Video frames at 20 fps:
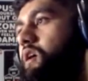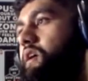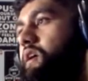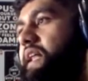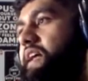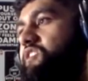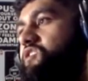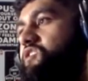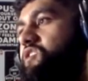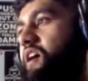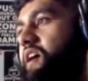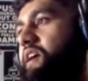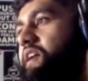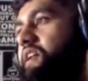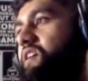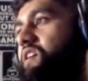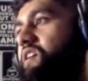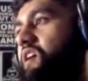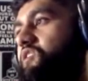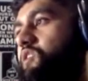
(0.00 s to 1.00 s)
that's
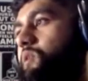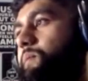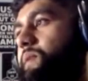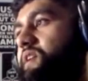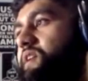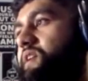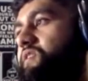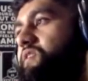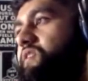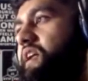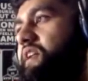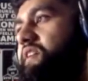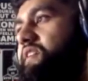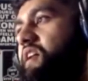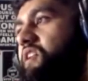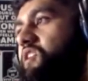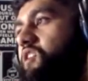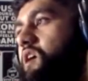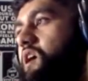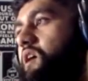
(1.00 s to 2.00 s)
targeting governments and
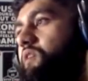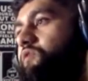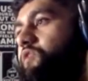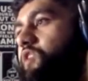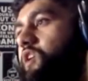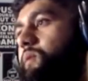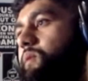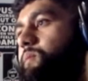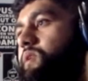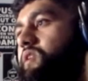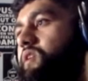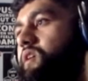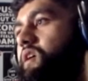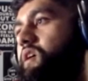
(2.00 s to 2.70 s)
telecom firms.